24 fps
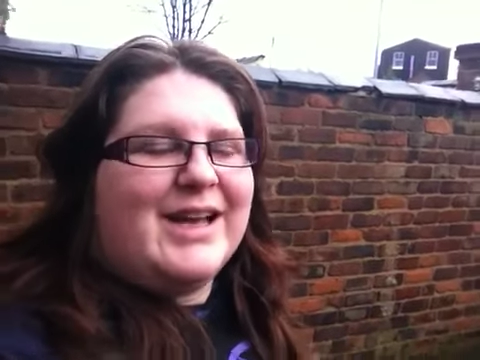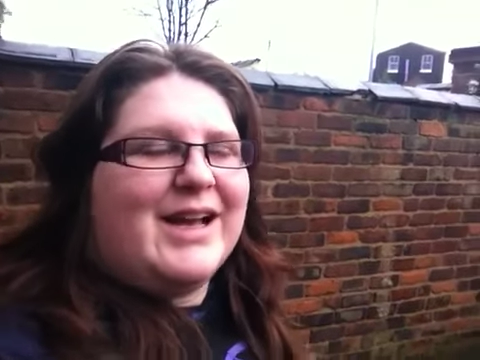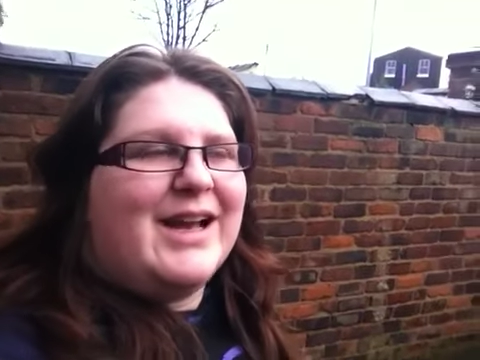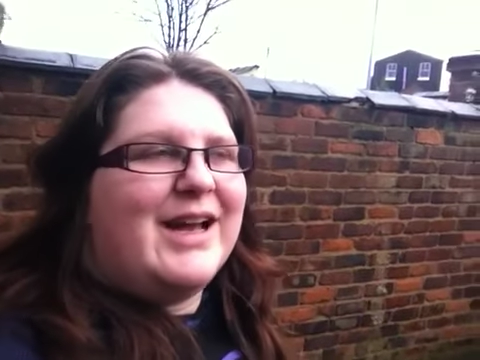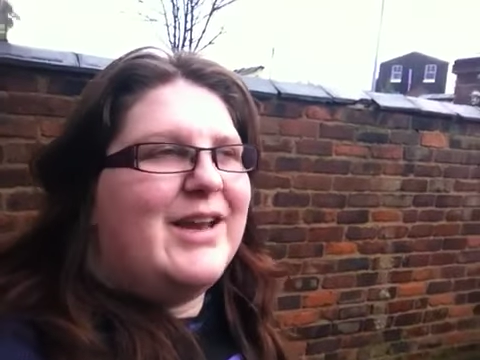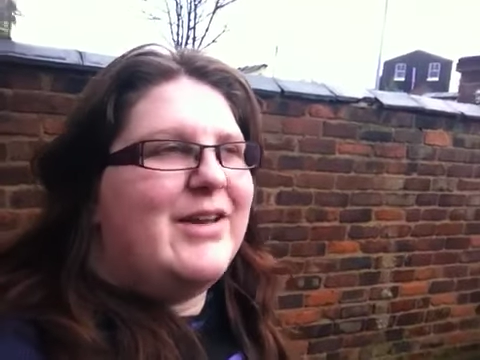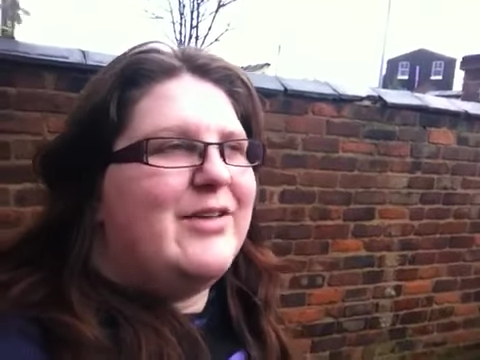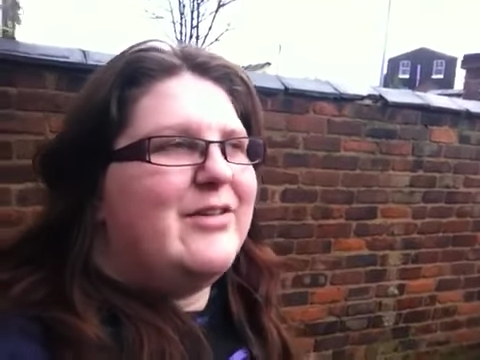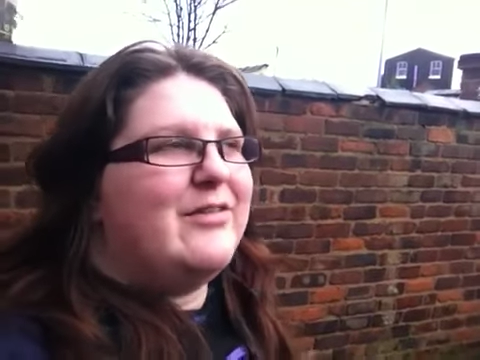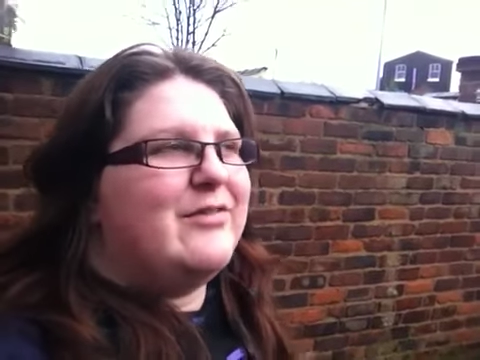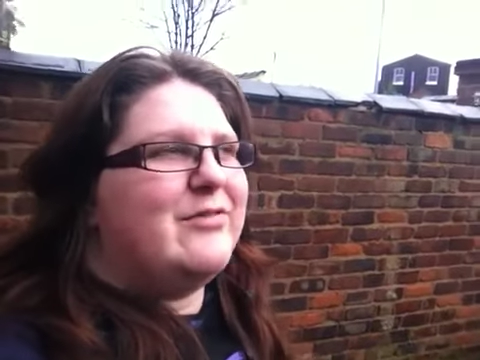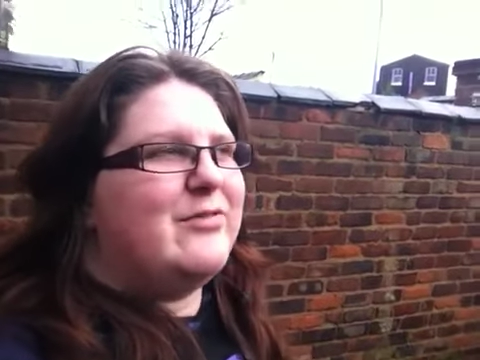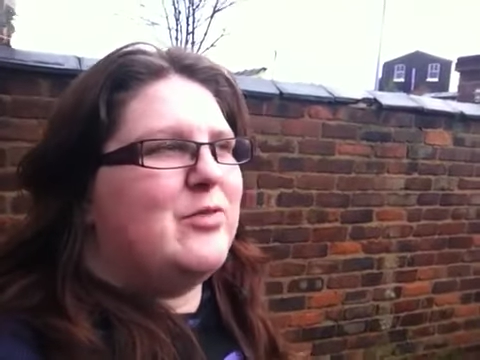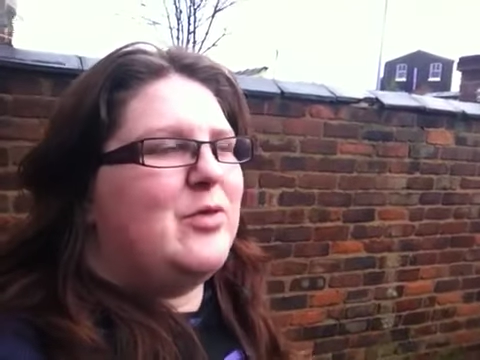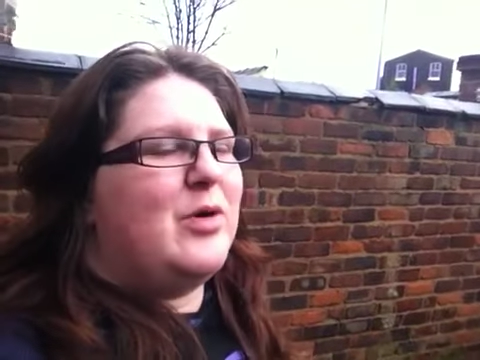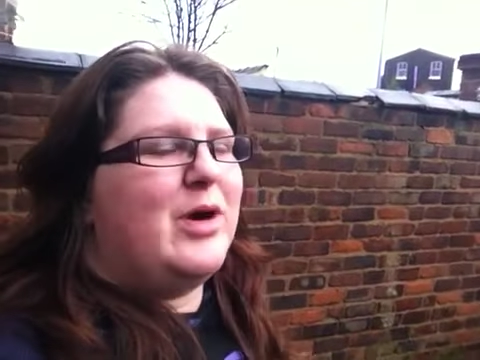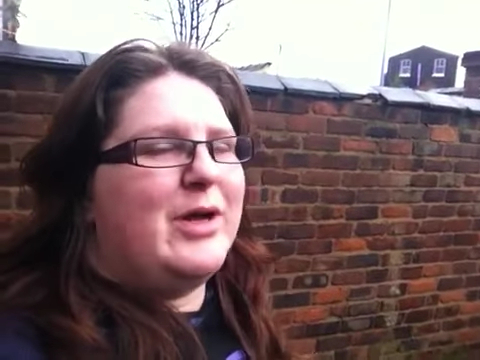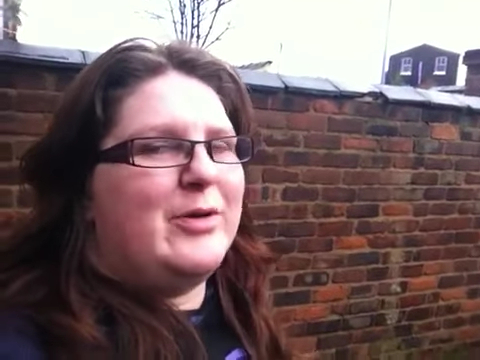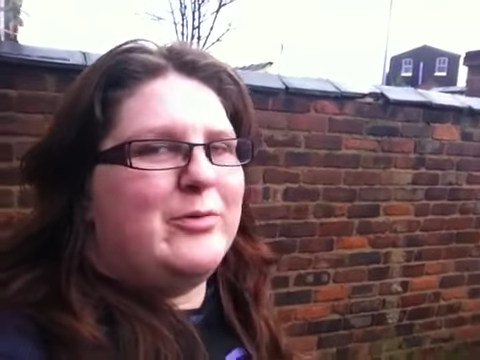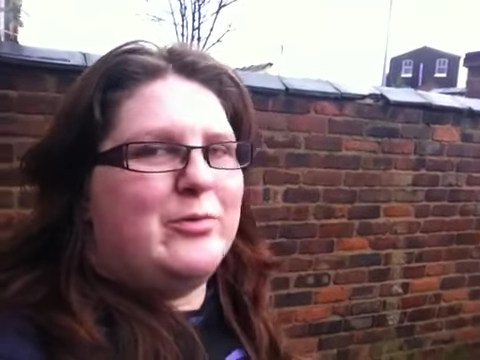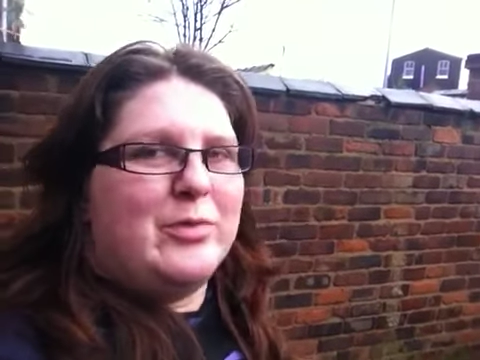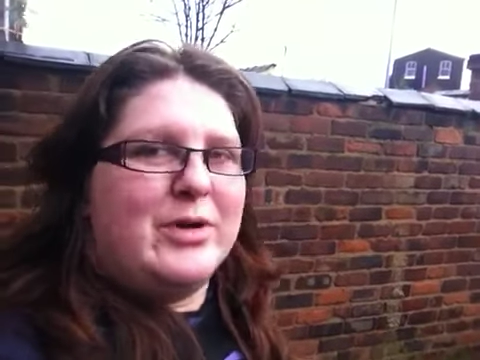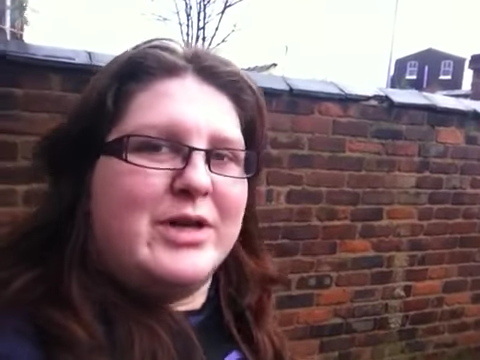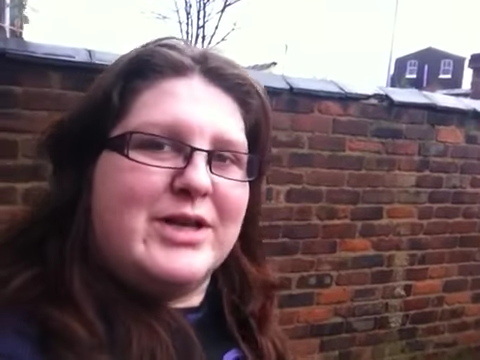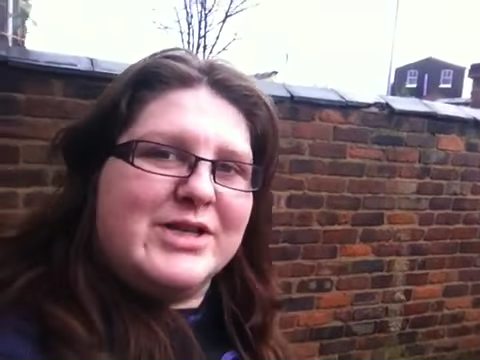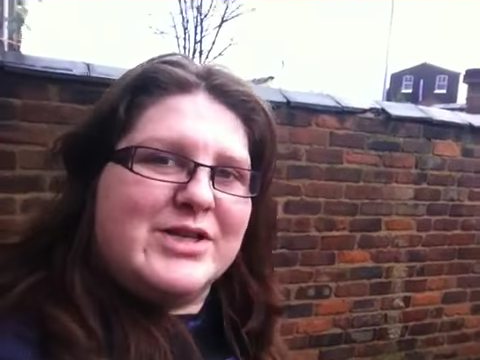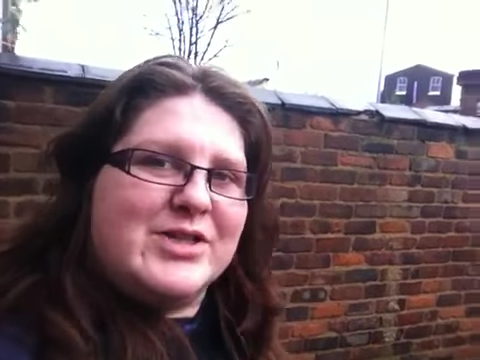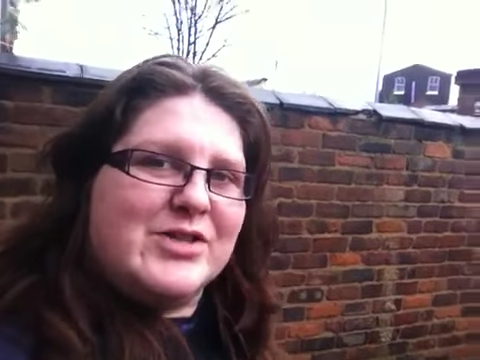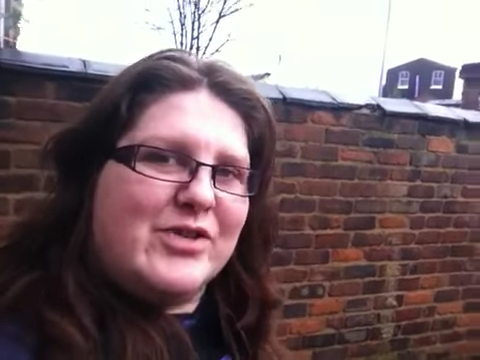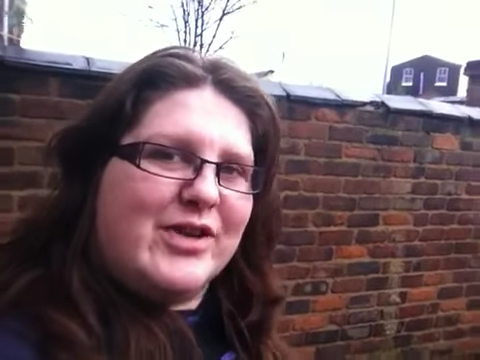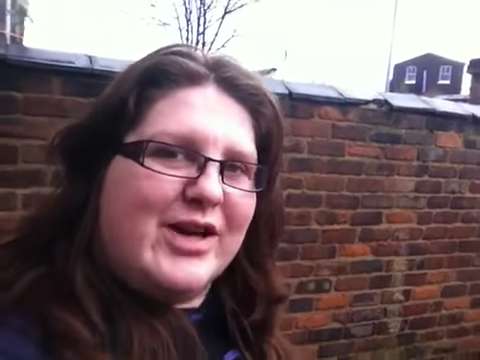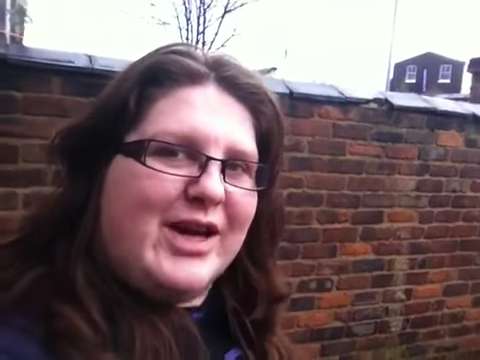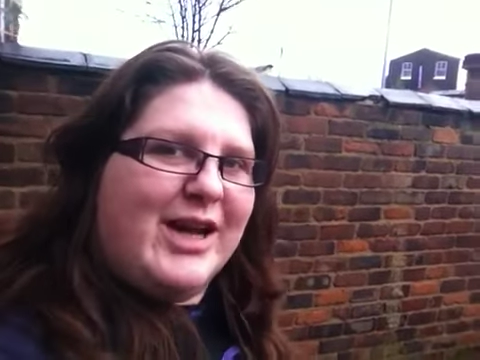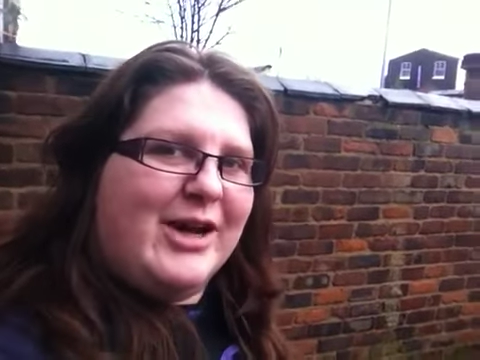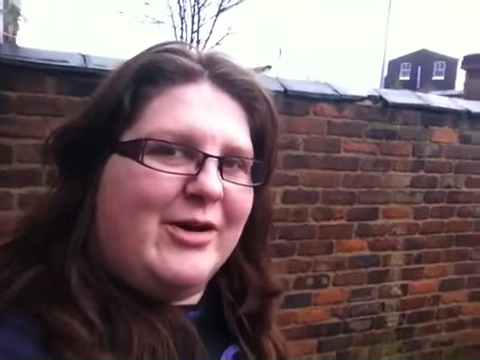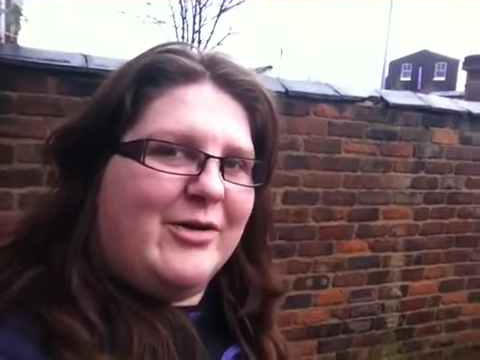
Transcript: kind of quite wintry